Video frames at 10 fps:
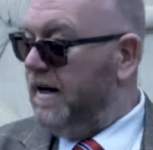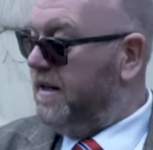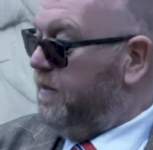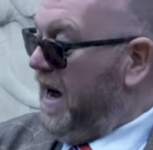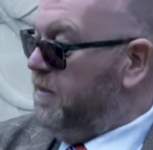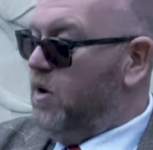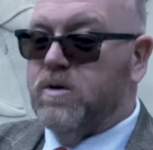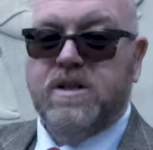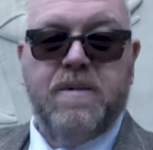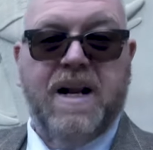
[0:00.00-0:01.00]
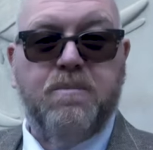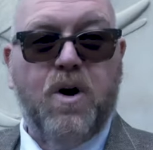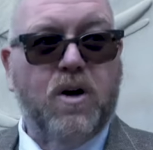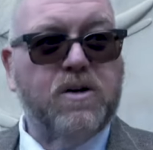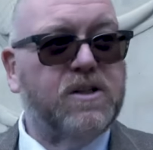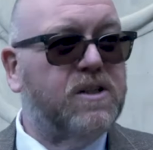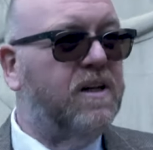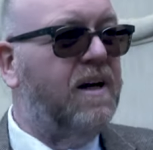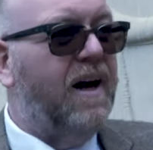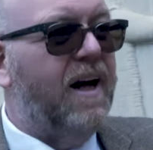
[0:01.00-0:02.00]
The pack mules are made of bronze,
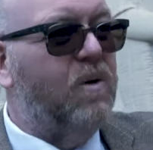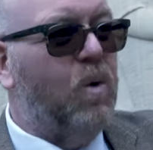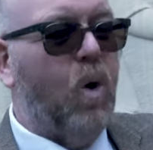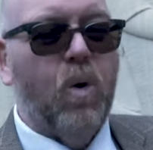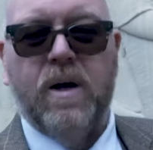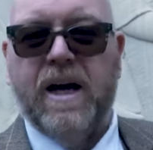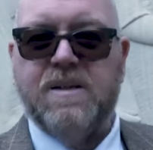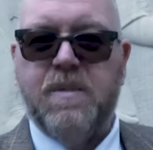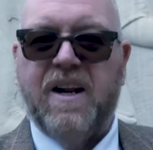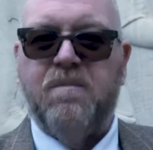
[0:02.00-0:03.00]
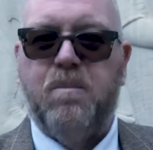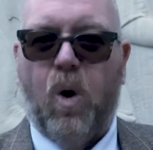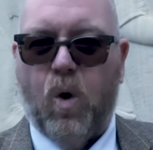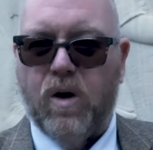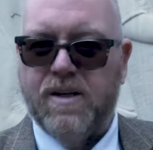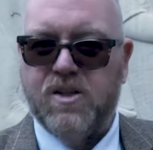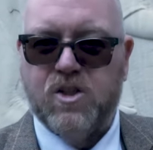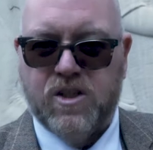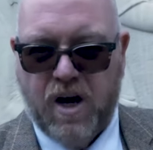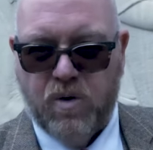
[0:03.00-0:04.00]
and the wall is made of Portland
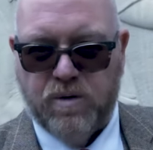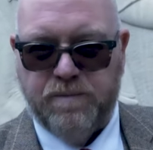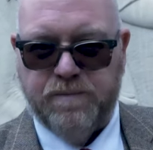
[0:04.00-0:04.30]
stone.